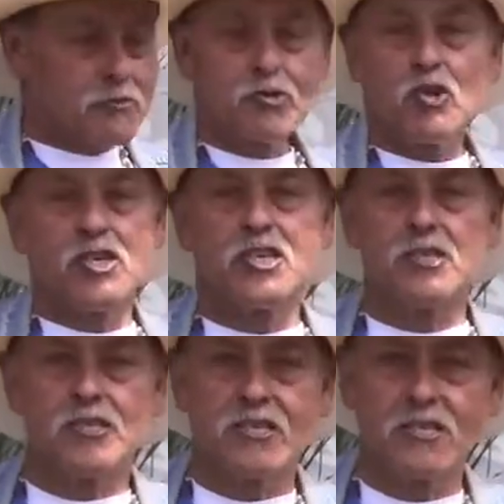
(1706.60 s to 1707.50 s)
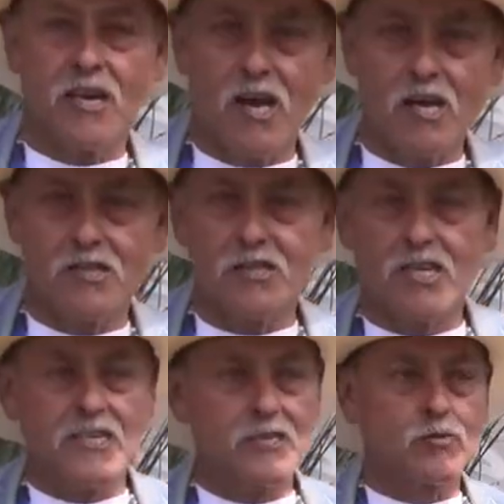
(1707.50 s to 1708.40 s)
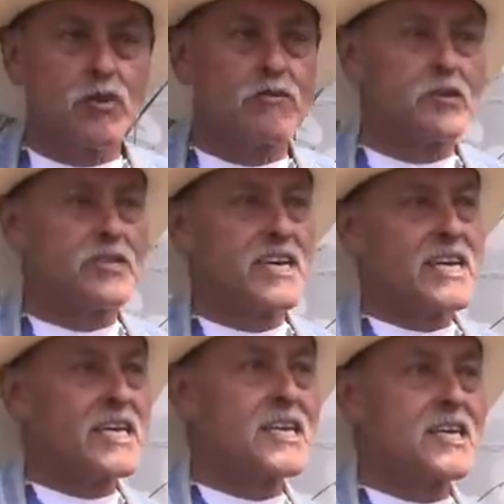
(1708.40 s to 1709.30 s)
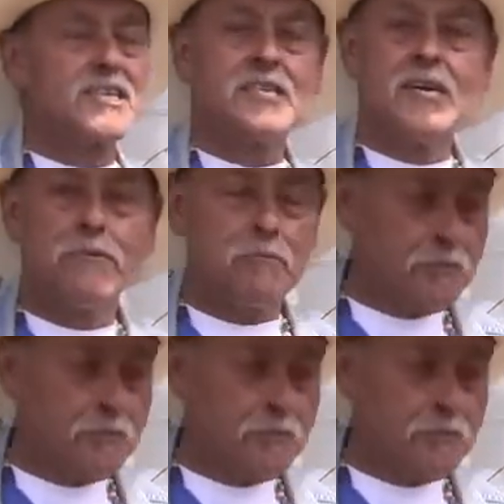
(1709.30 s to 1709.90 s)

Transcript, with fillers: obstructions along the Salinas River and they got to get cleaned up.